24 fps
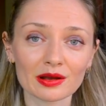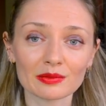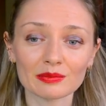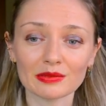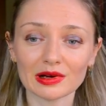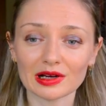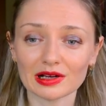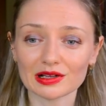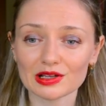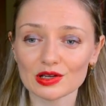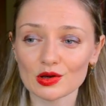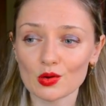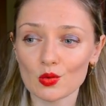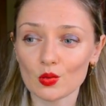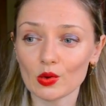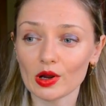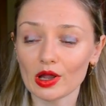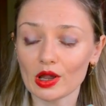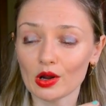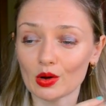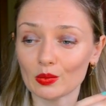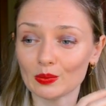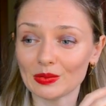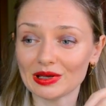But
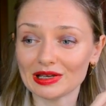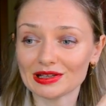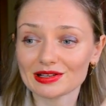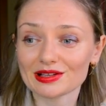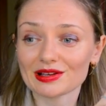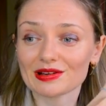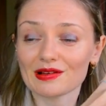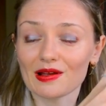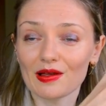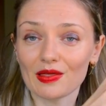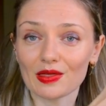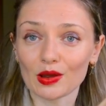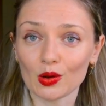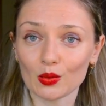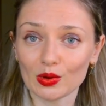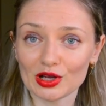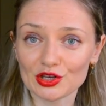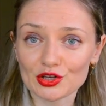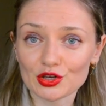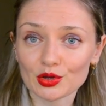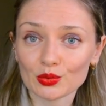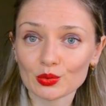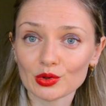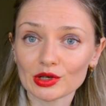we omit the
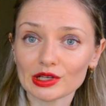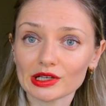question